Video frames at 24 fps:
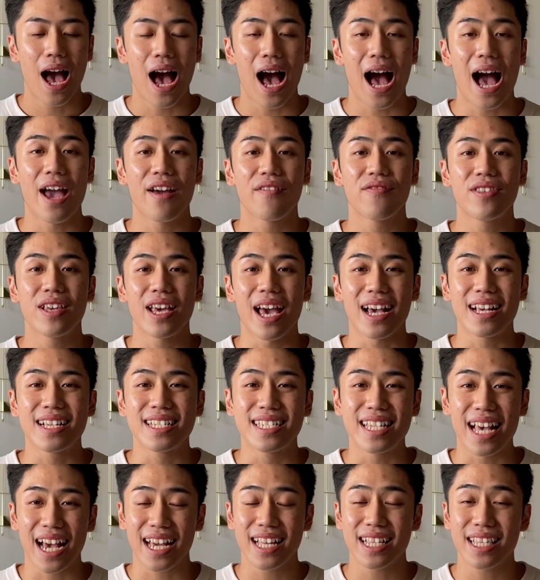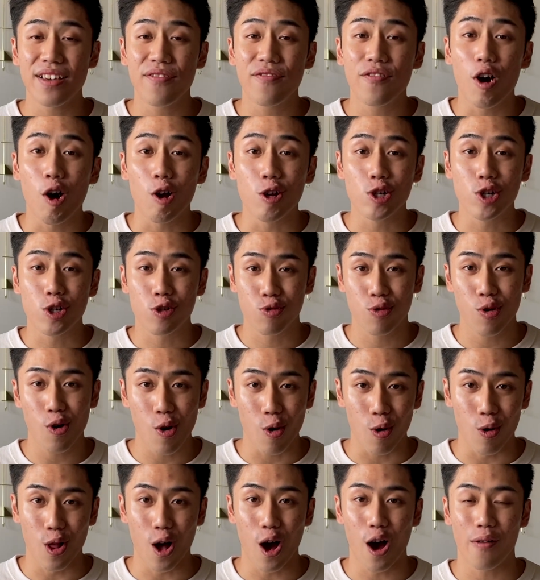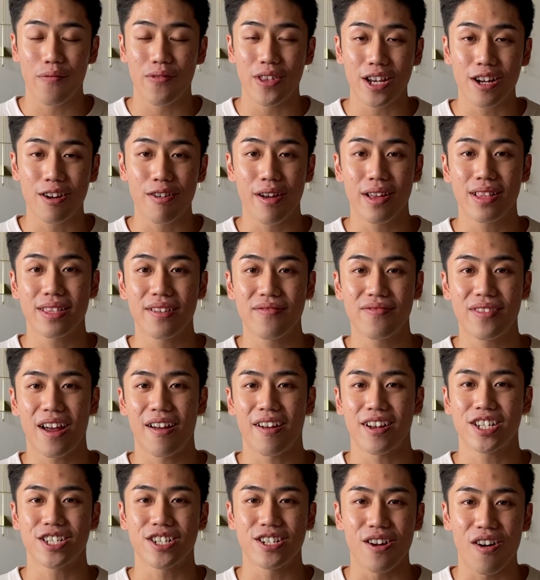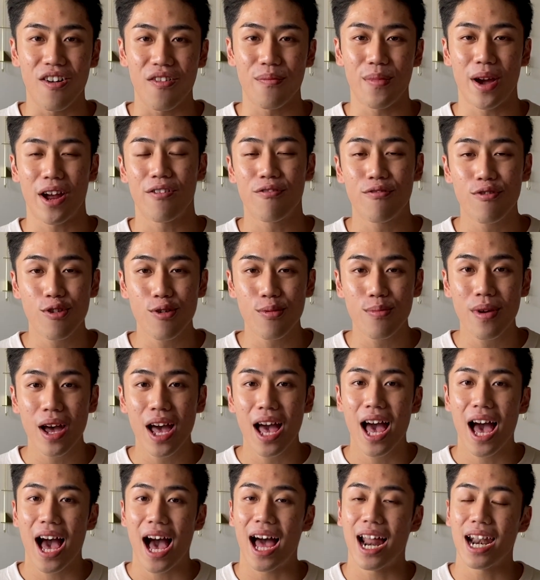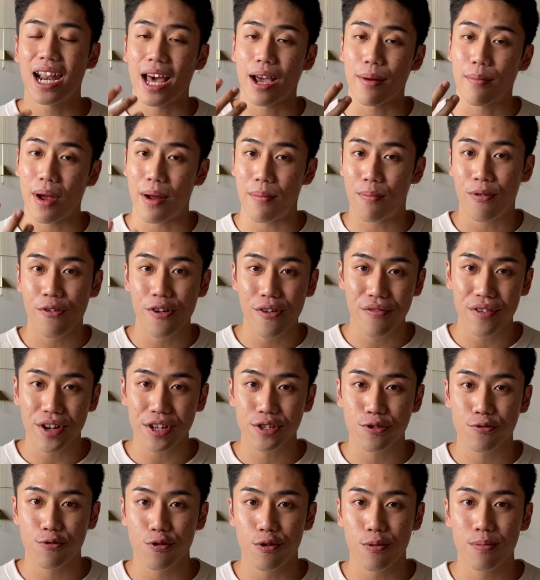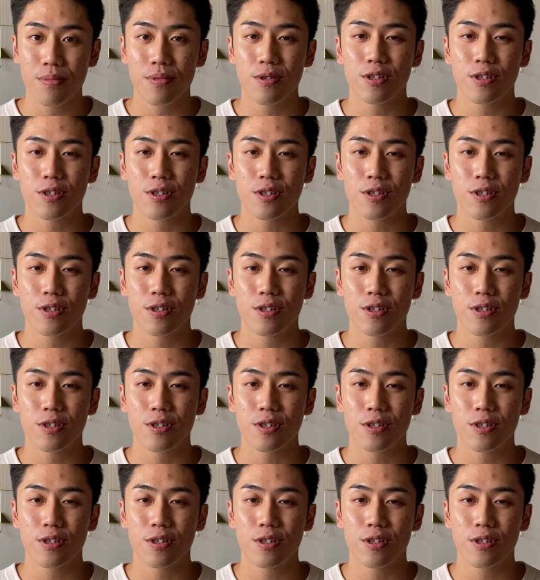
I have the executive control of the creative direction of my room, unlike my previous room.